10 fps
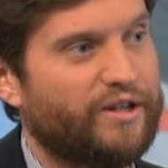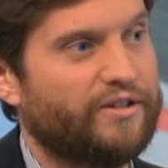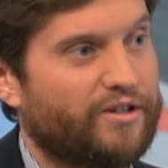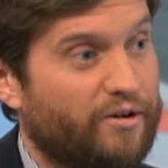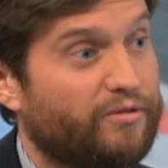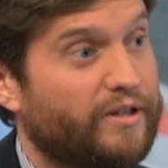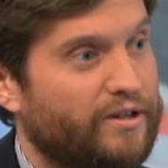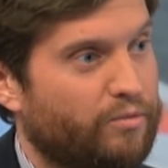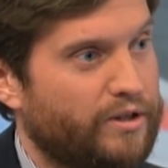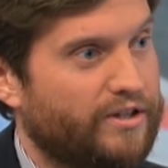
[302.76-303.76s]
years.
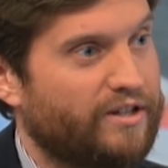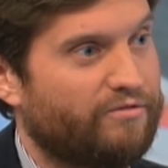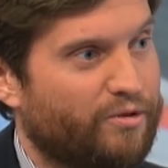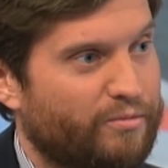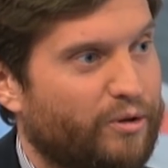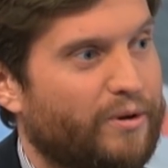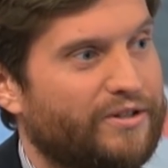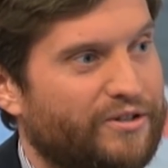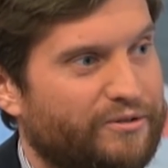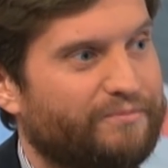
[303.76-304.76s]
Hopefully we see in Formula One
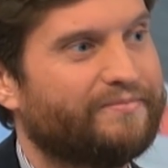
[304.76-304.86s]
soon.